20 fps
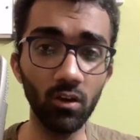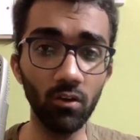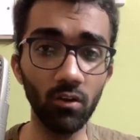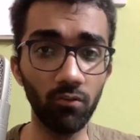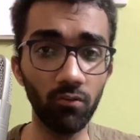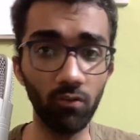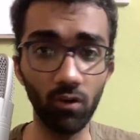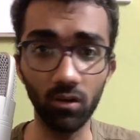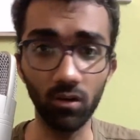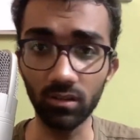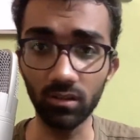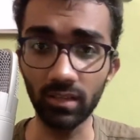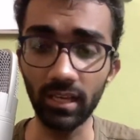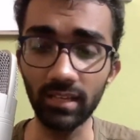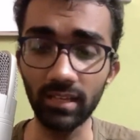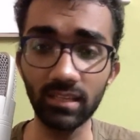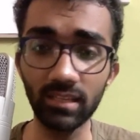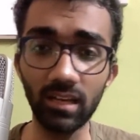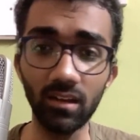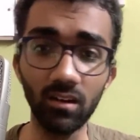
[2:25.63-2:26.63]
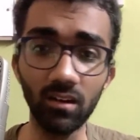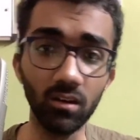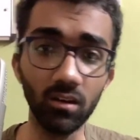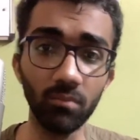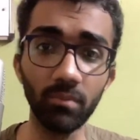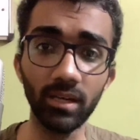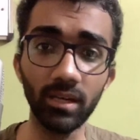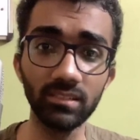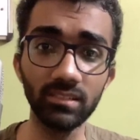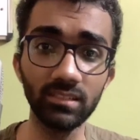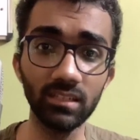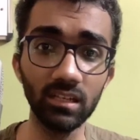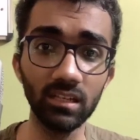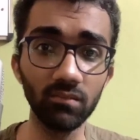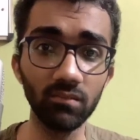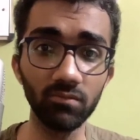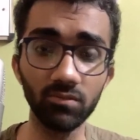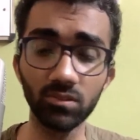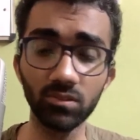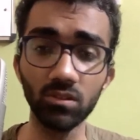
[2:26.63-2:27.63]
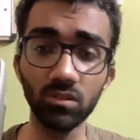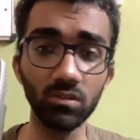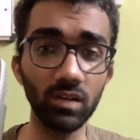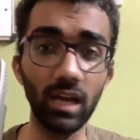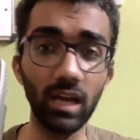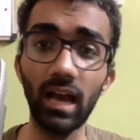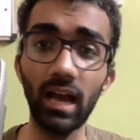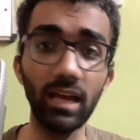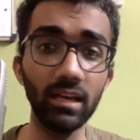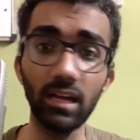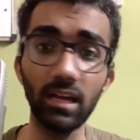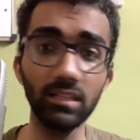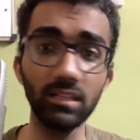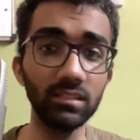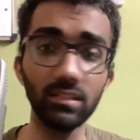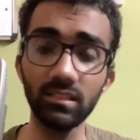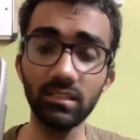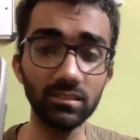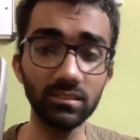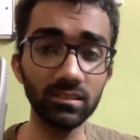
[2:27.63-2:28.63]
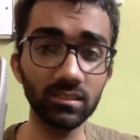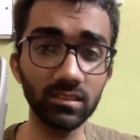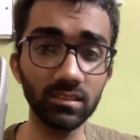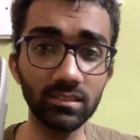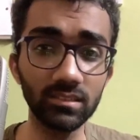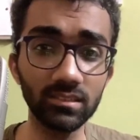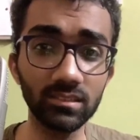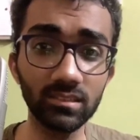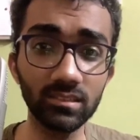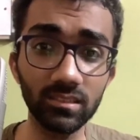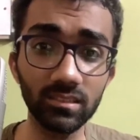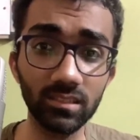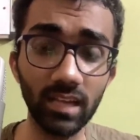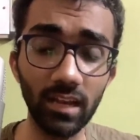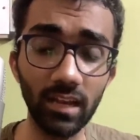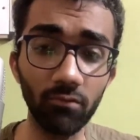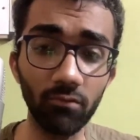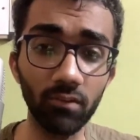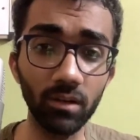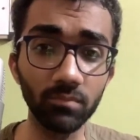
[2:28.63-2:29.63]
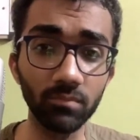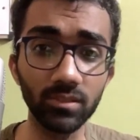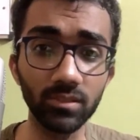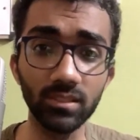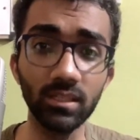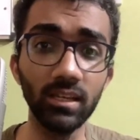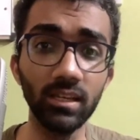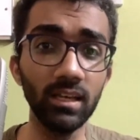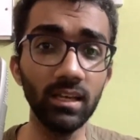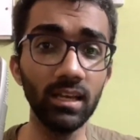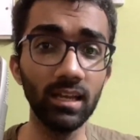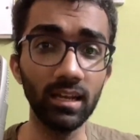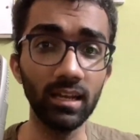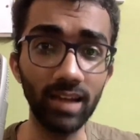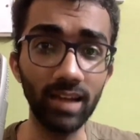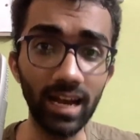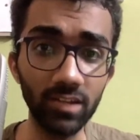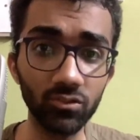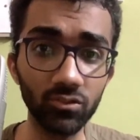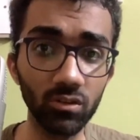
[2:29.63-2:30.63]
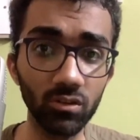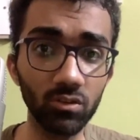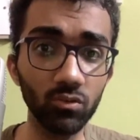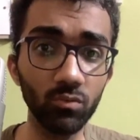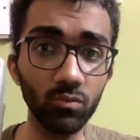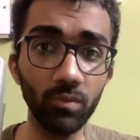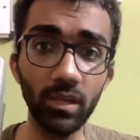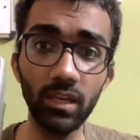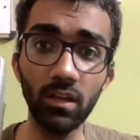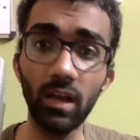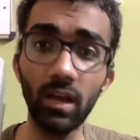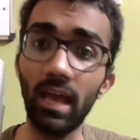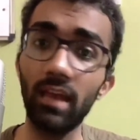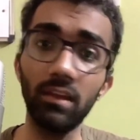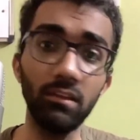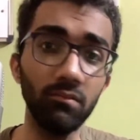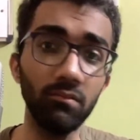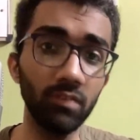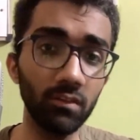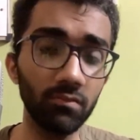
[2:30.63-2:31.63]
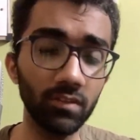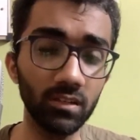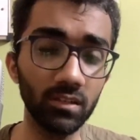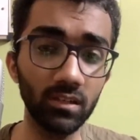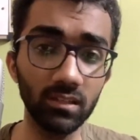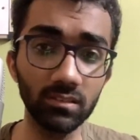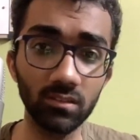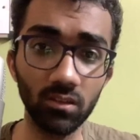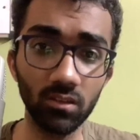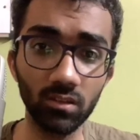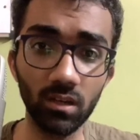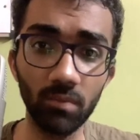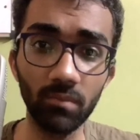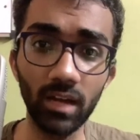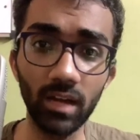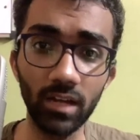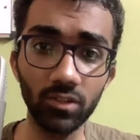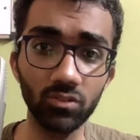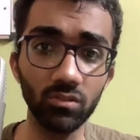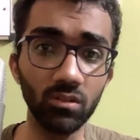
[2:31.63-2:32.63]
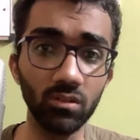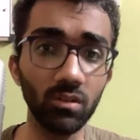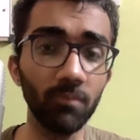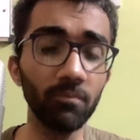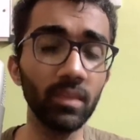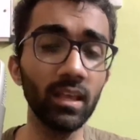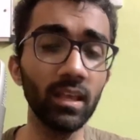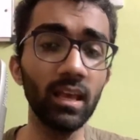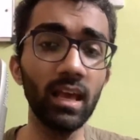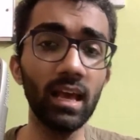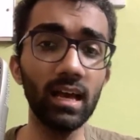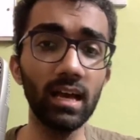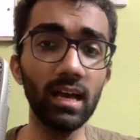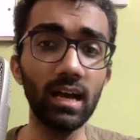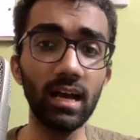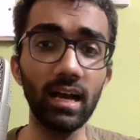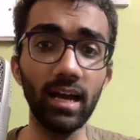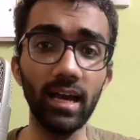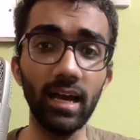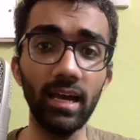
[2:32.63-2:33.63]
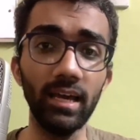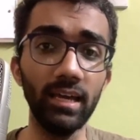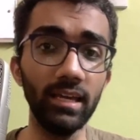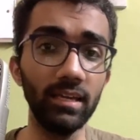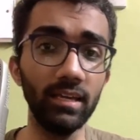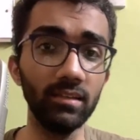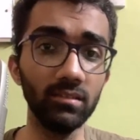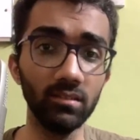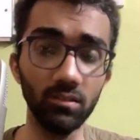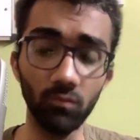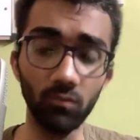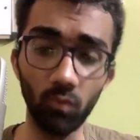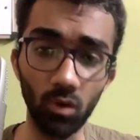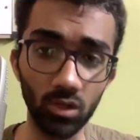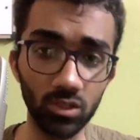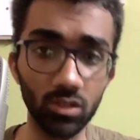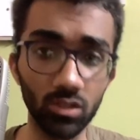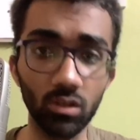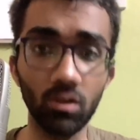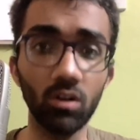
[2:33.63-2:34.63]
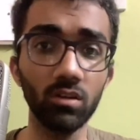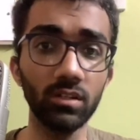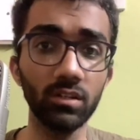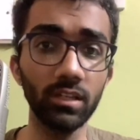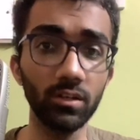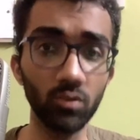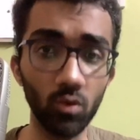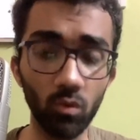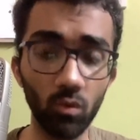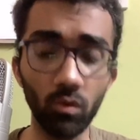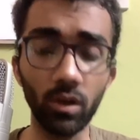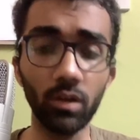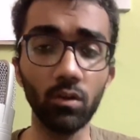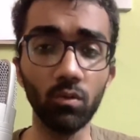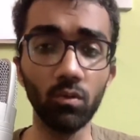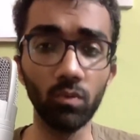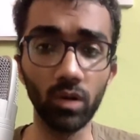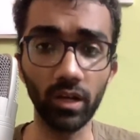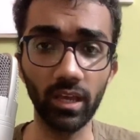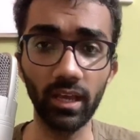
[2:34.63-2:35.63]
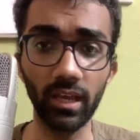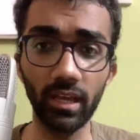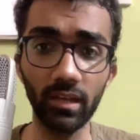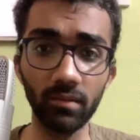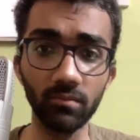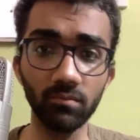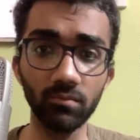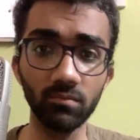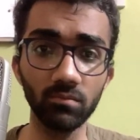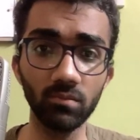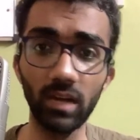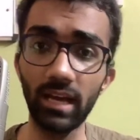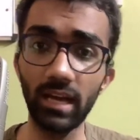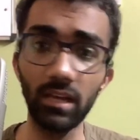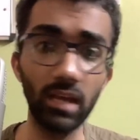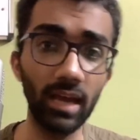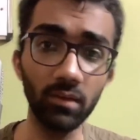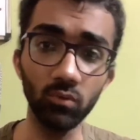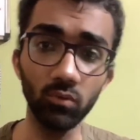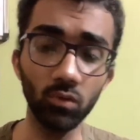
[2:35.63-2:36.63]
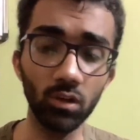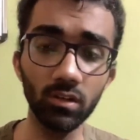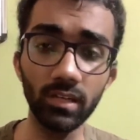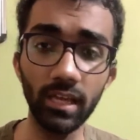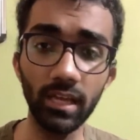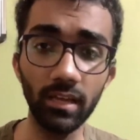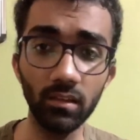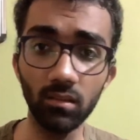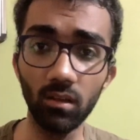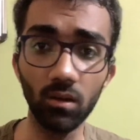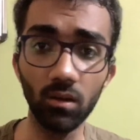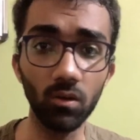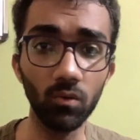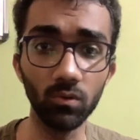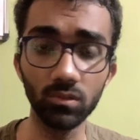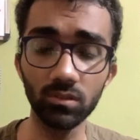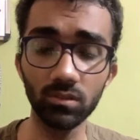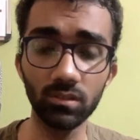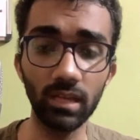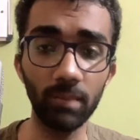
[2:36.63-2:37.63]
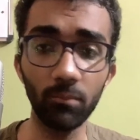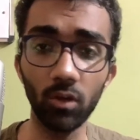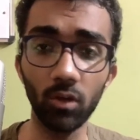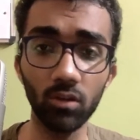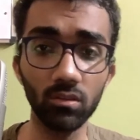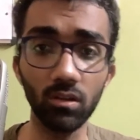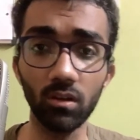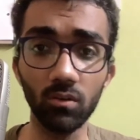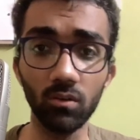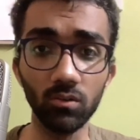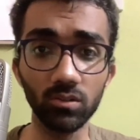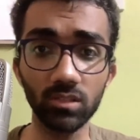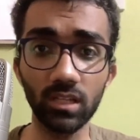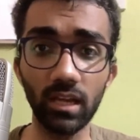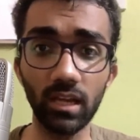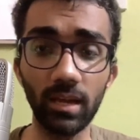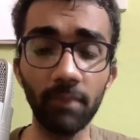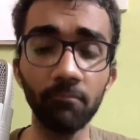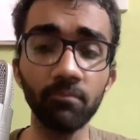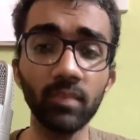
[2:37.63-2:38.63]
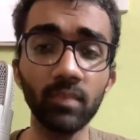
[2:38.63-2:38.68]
for the things i learn myself so i i, I just it's just kind of comes natural to me and even if it does not come natural i watch the content over and over again i, I do not take the notes i'm not the notes guy